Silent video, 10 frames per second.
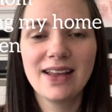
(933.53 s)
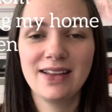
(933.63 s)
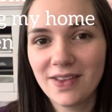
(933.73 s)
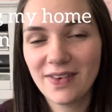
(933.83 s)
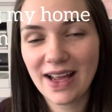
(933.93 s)

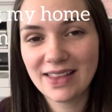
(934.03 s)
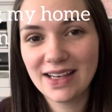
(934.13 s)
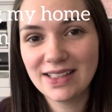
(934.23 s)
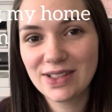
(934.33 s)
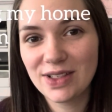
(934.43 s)
the fact that
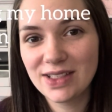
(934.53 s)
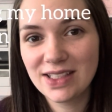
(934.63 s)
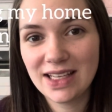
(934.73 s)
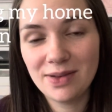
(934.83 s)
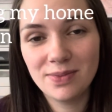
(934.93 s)
it's good to
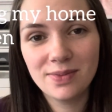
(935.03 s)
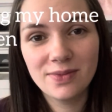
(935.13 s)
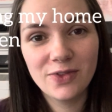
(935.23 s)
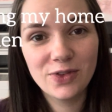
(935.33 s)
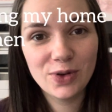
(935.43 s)
keep
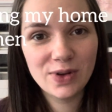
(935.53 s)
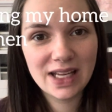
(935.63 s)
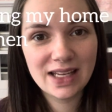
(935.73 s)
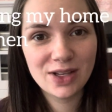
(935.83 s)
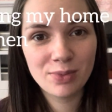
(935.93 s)
food
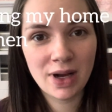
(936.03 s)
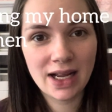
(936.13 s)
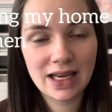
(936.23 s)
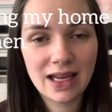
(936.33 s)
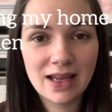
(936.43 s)
in your
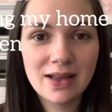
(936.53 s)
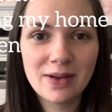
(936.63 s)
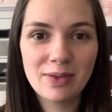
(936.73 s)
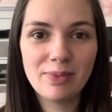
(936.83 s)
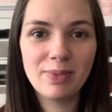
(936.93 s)
body,
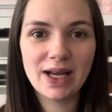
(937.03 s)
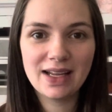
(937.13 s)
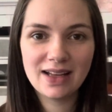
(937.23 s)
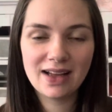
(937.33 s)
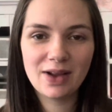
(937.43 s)
but
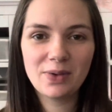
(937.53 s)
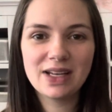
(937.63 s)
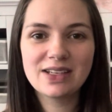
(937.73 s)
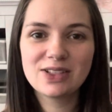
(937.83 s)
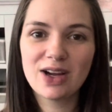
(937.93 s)
I
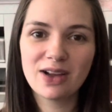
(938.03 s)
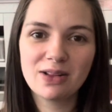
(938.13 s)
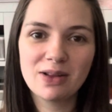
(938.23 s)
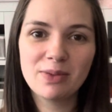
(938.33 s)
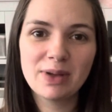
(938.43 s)
wanted to talk a
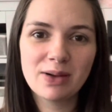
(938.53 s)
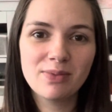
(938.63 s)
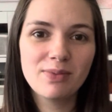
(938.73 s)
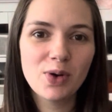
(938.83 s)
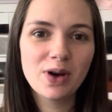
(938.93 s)
little bit
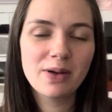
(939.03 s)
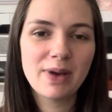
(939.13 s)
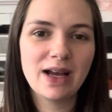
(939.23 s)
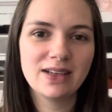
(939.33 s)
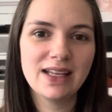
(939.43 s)
more
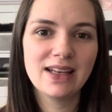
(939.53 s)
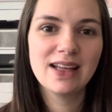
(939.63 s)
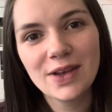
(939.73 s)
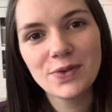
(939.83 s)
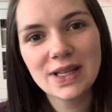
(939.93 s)
about it.
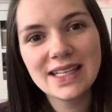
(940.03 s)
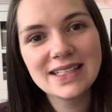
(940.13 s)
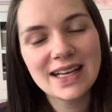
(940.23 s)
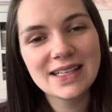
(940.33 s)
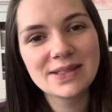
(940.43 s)
It really
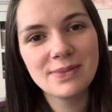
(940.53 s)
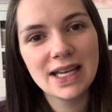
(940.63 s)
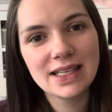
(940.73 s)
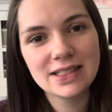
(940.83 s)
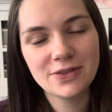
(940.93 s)
does
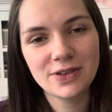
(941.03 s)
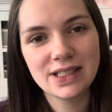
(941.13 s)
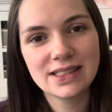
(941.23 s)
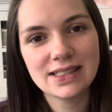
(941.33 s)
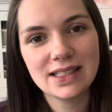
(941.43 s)
make a
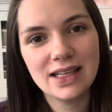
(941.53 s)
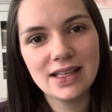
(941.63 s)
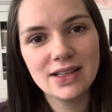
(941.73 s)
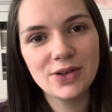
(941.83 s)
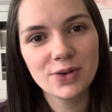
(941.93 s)
difference
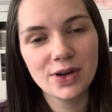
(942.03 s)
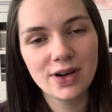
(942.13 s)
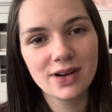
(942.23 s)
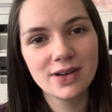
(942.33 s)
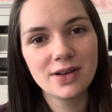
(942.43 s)
in
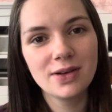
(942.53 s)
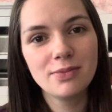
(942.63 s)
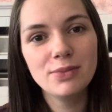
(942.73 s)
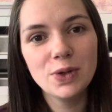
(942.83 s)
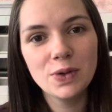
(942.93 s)
your
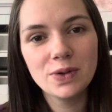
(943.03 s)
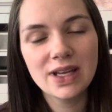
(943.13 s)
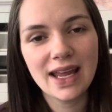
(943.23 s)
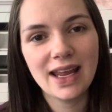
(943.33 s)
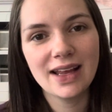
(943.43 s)

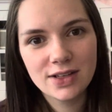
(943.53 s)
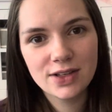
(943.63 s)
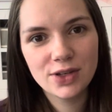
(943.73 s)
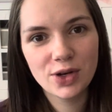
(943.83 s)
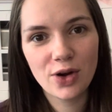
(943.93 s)
mood and
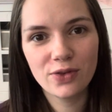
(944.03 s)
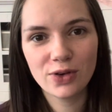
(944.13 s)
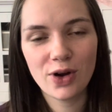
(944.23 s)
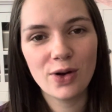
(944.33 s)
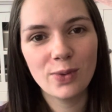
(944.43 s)
your
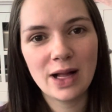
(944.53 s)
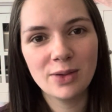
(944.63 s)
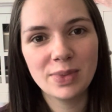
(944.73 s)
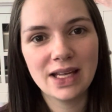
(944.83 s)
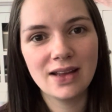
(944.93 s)
overall
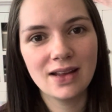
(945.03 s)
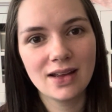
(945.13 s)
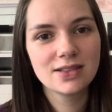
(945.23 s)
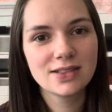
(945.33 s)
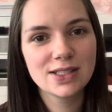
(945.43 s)
well-being.
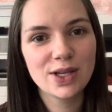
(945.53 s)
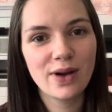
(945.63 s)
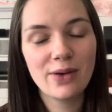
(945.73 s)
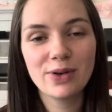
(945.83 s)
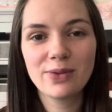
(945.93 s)
So
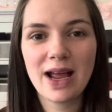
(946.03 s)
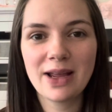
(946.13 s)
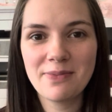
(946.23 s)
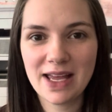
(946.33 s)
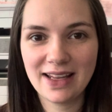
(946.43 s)
I would
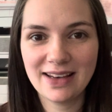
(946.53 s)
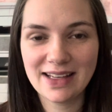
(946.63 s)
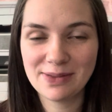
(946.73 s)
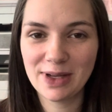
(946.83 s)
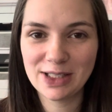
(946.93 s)
recommend
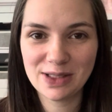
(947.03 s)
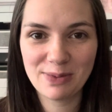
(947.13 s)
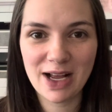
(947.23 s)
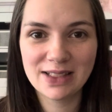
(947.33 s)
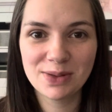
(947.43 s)
as much as
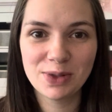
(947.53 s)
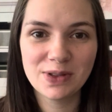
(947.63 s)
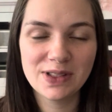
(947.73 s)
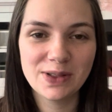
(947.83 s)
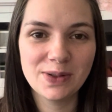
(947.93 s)
possible
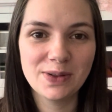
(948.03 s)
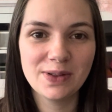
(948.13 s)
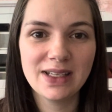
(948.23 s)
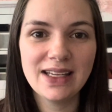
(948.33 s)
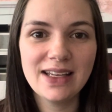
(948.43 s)
to
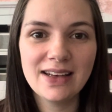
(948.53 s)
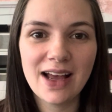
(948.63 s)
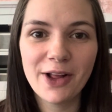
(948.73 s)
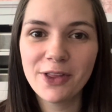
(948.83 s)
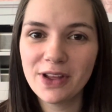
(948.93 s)
eat
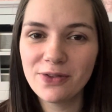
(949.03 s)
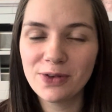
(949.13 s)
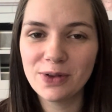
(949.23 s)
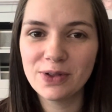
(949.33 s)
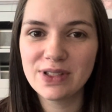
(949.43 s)
healthy
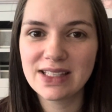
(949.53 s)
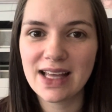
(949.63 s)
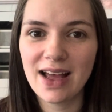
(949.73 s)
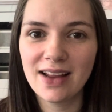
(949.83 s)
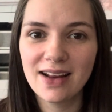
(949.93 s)
foods
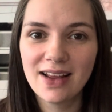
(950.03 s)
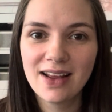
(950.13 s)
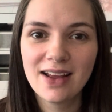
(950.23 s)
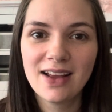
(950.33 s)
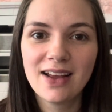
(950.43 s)
that
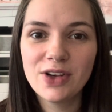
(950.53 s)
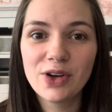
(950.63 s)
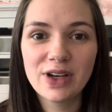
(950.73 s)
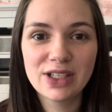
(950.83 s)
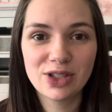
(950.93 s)

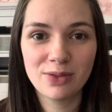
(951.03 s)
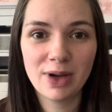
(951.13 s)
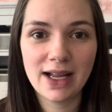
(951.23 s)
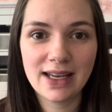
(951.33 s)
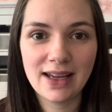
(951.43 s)
nourish your
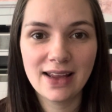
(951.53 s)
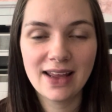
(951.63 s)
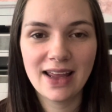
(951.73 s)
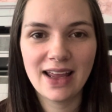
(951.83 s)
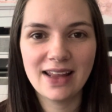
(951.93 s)
body
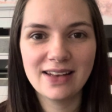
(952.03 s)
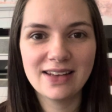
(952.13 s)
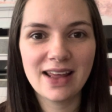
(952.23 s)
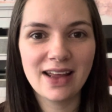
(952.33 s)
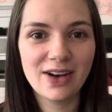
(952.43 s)
and
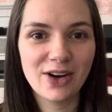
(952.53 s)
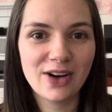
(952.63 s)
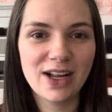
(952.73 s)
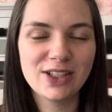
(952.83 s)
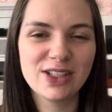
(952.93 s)
that are
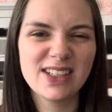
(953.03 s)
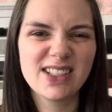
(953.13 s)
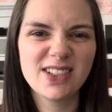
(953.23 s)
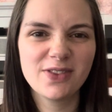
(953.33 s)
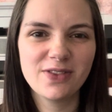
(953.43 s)
not
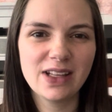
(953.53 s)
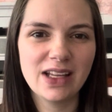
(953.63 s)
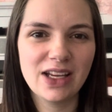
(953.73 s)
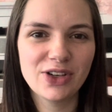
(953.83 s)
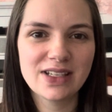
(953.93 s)
just
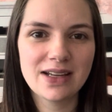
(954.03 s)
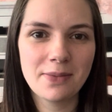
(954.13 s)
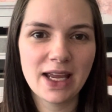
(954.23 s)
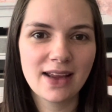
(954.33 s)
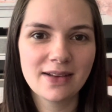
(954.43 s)
filling your
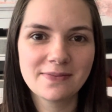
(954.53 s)
stomach.